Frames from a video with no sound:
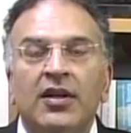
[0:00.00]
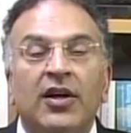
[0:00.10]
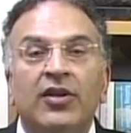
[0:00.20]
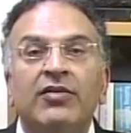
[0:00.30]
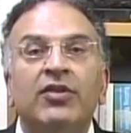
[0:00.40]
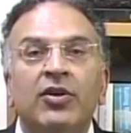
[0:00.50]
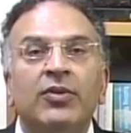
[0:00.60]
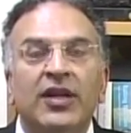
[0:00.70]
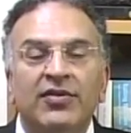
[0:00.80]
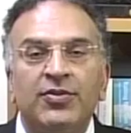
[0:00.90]
Now, even though
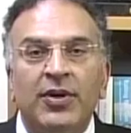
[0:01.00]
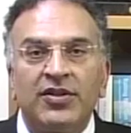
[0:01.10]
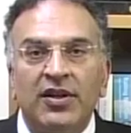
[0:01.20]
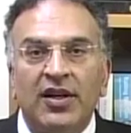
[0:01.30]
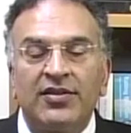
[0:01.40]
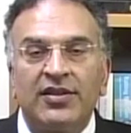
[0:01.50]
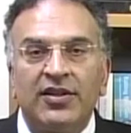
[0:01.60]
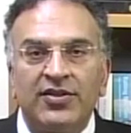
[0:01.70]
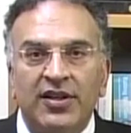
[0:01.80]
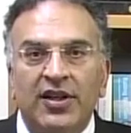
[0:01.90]
we have specialized
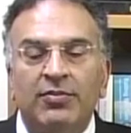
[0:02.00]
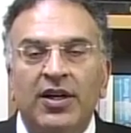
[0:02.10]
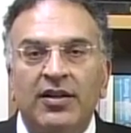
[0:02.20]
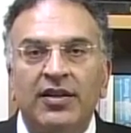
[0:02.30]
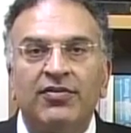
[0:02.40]
cells in our body,